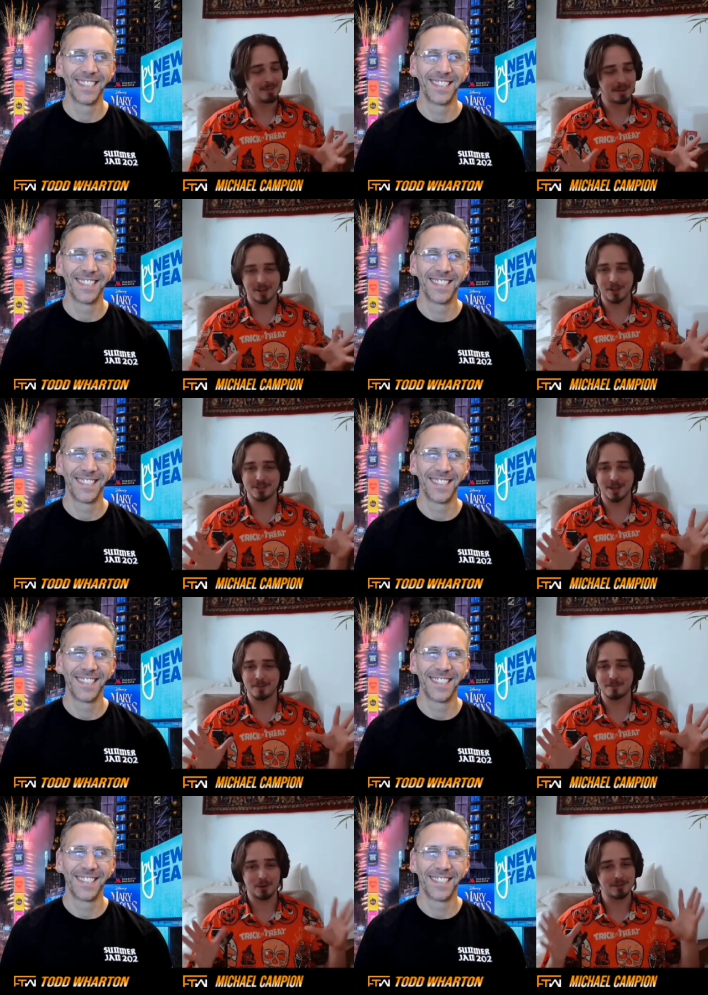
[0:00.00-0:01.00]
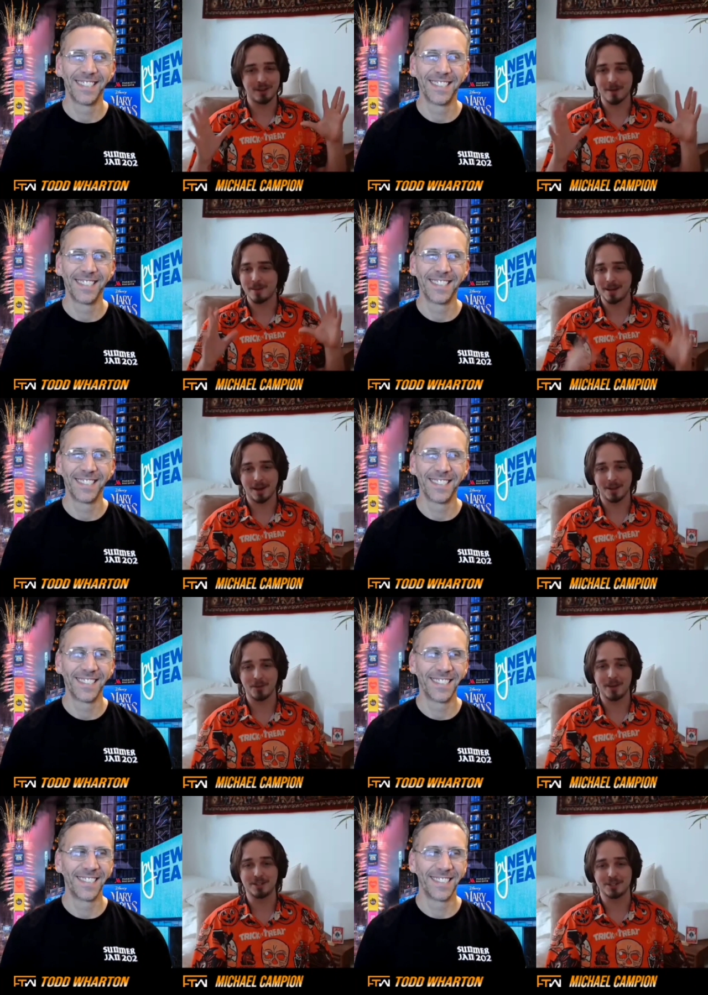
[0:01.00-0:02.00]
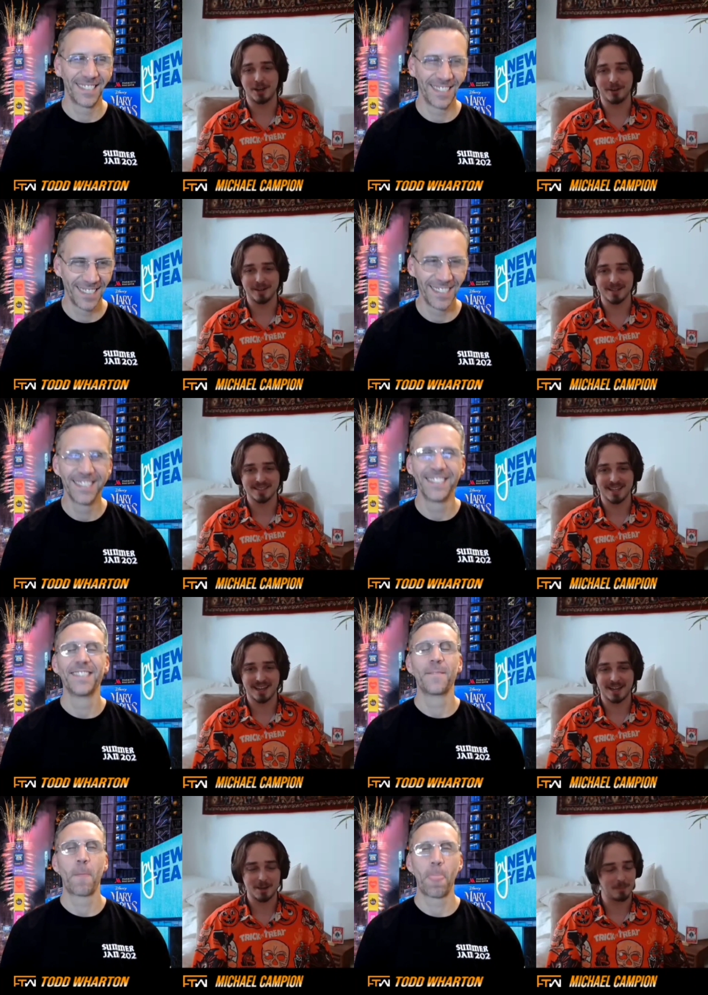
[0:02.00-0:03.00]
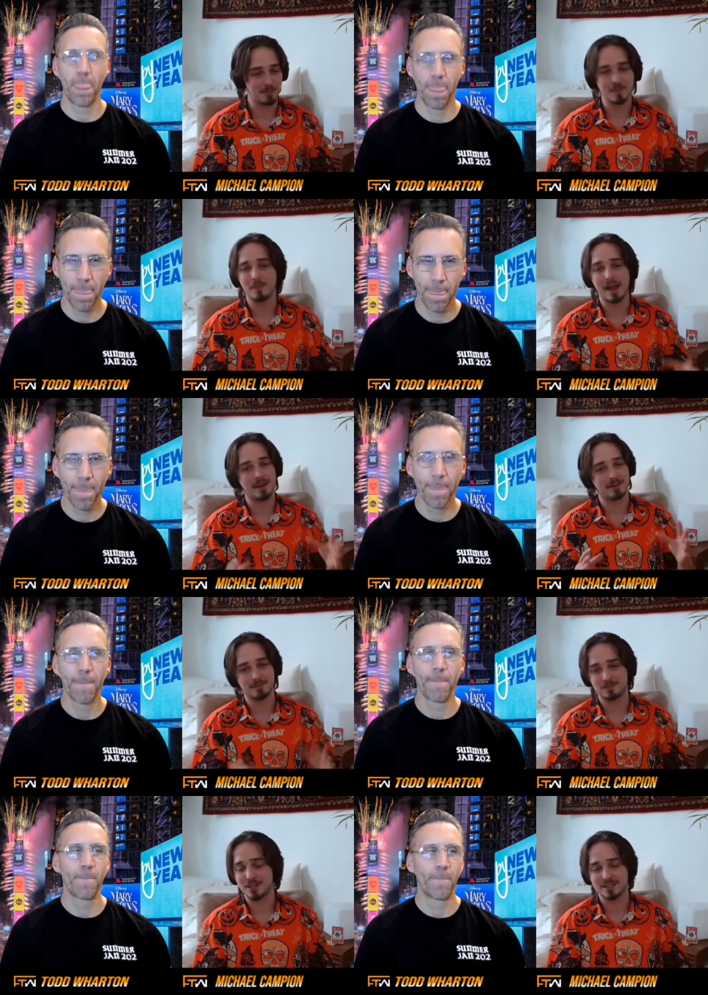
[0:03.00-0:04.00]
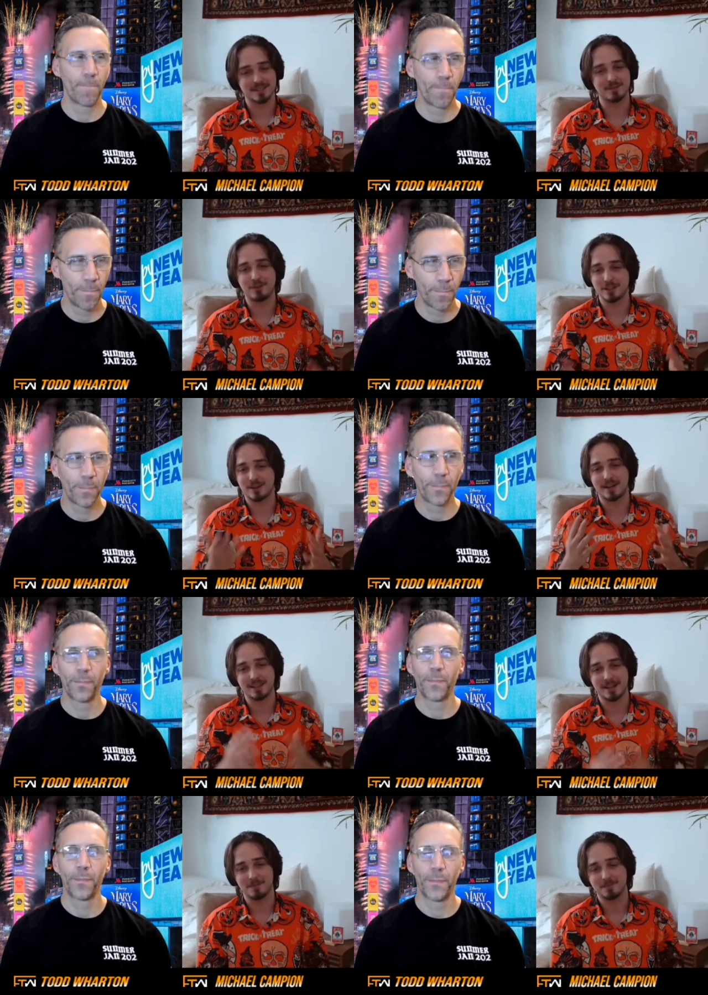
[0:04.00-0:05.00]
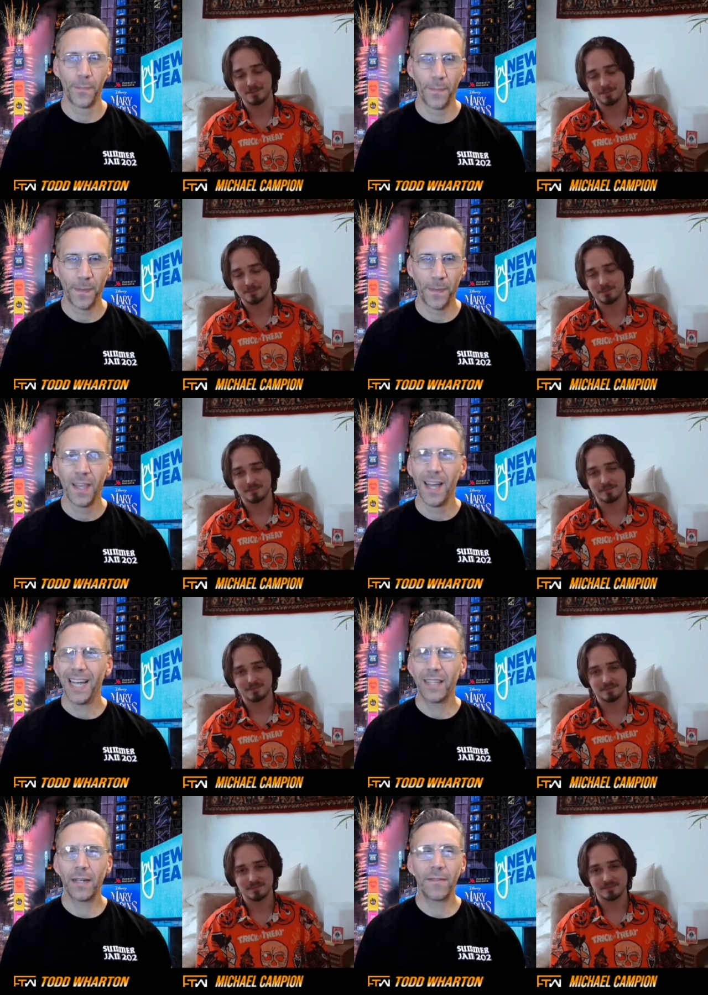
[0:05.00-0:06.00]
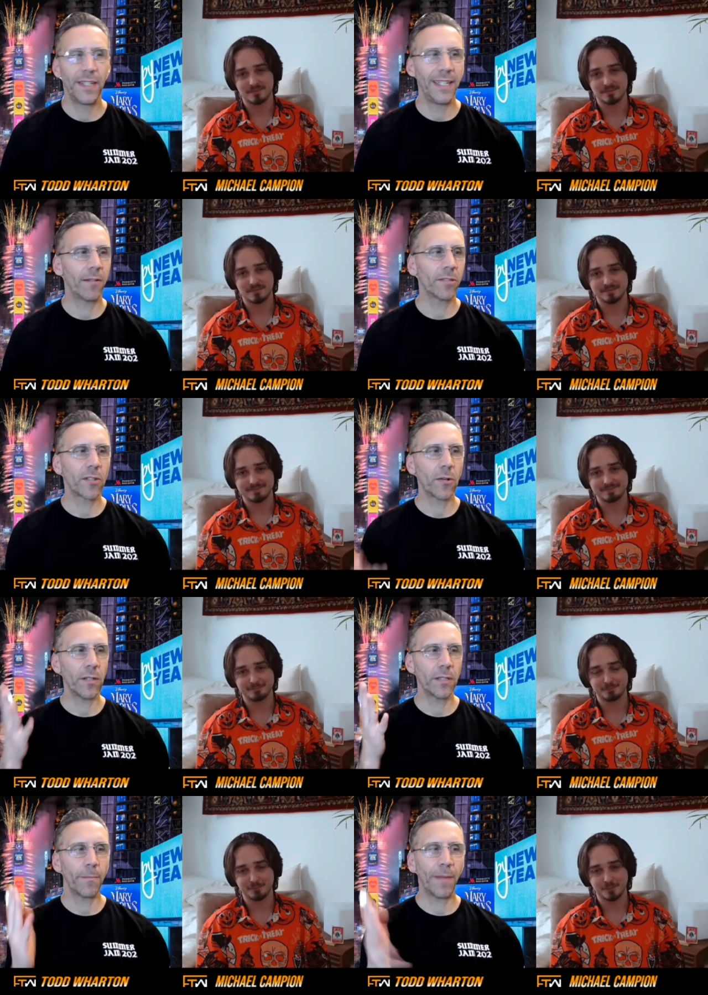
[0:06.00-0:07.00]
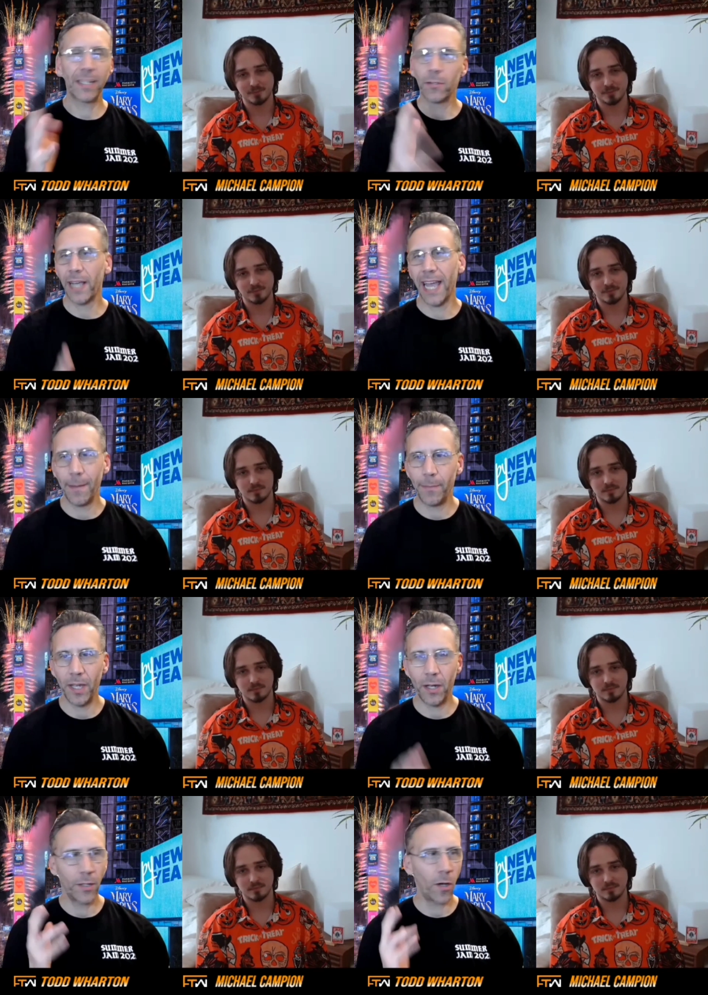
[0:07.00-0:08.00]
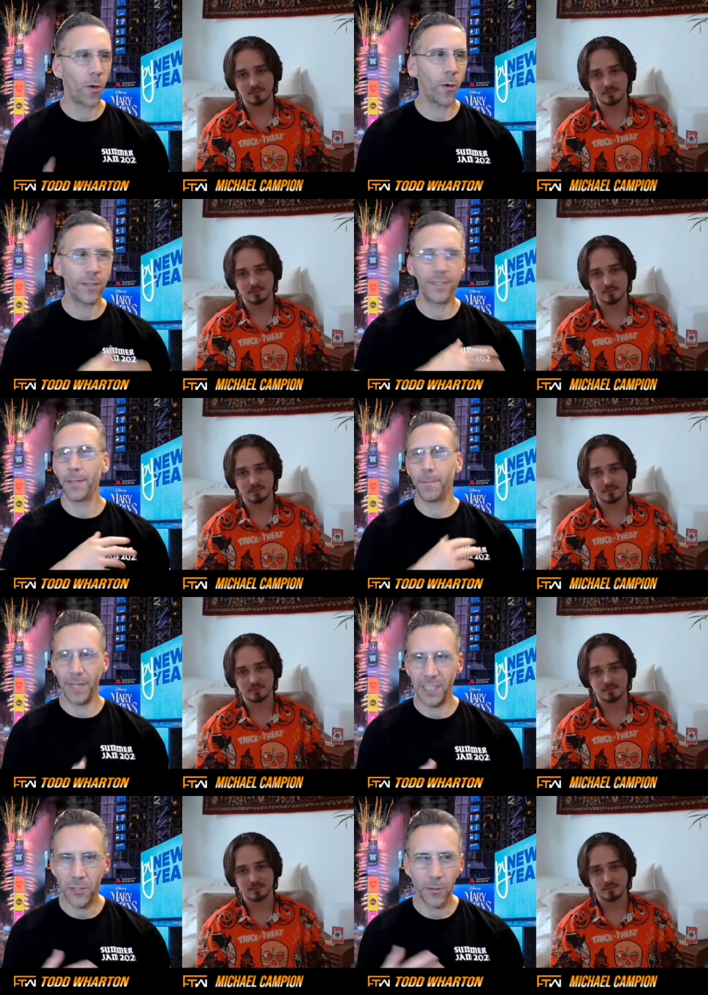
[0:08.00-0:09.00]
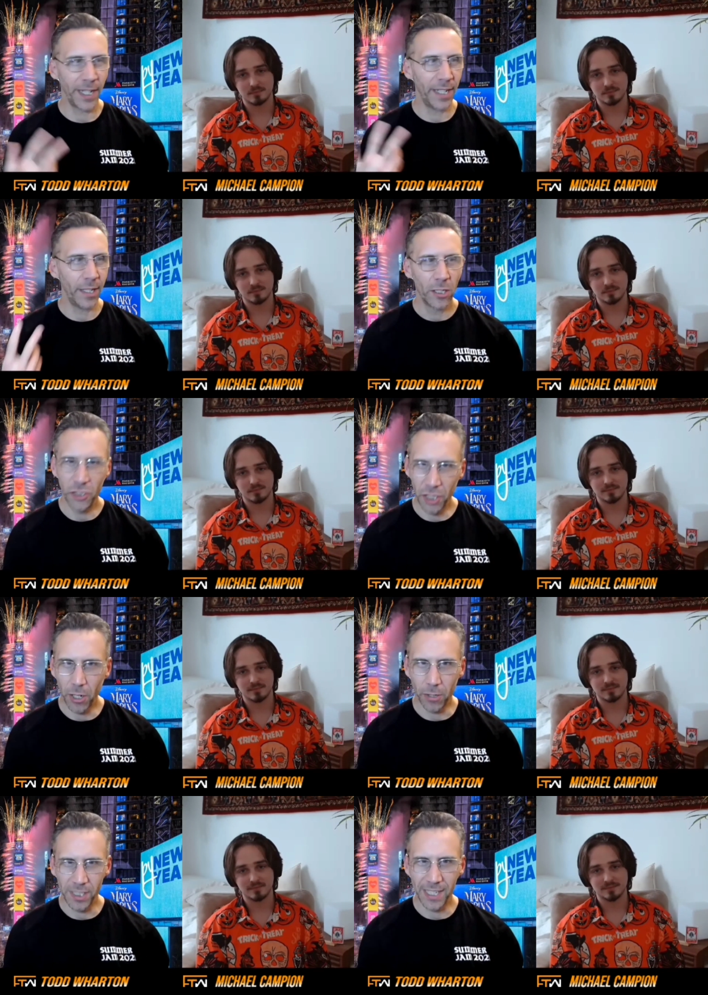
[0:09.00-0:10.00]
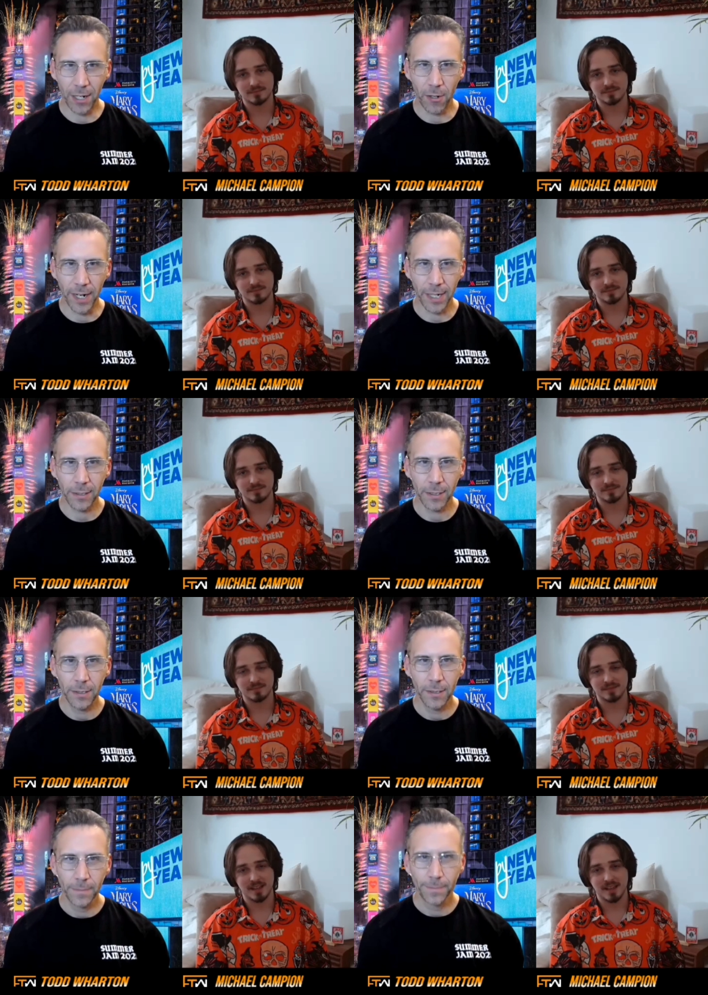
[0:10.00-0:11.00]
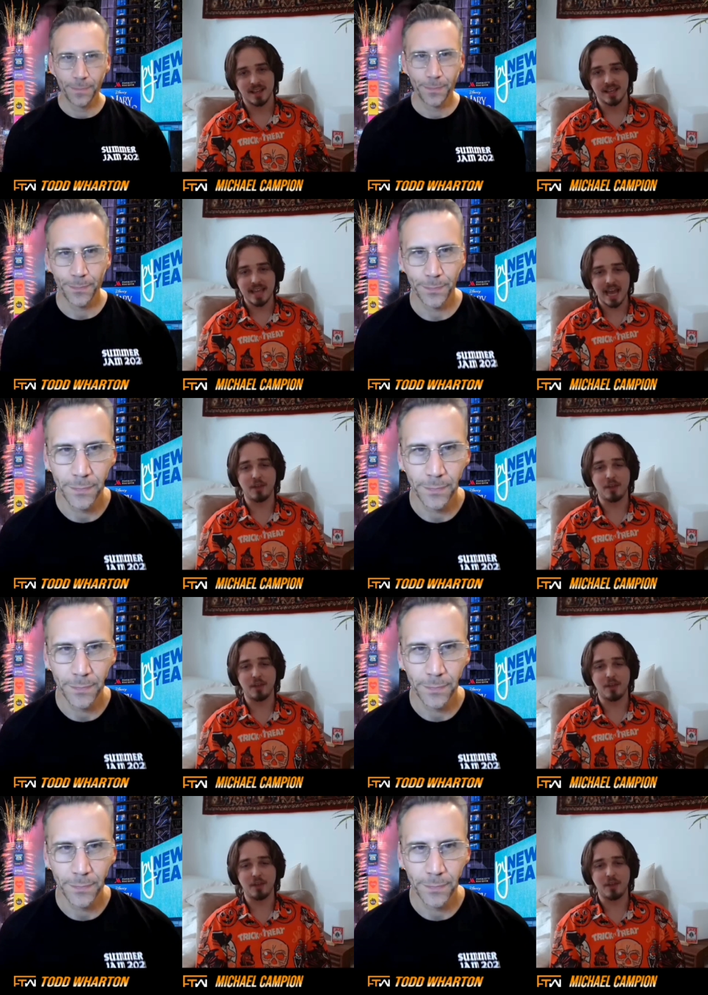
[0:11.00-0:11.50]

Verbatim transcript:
Speaker 1: my close up 45 minute Halloween show is uh, uh, just fits right in there.
Speaker 2: I love it. Now it's called the Michael Campion Haunted Mystery Show. Is that correct?
Speaker 1: Yeah,